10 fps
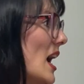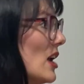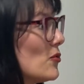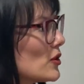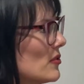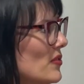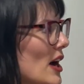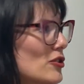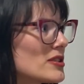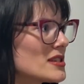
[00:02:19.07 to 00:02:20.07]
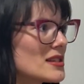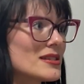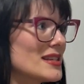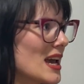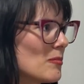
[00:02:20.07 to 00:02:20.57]
And for the founder, it's the
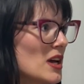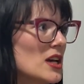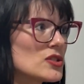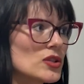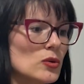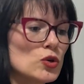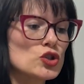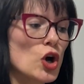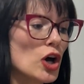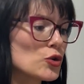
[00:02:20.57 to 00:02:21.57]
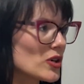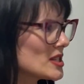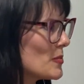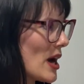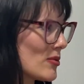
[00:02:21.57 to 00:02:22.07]
same. So there was
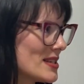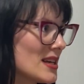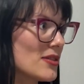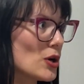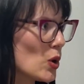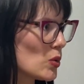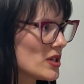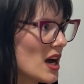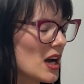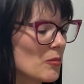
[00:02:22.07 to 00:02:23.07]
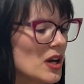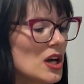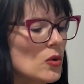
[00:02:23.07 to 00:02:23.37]
transparency at the whole time.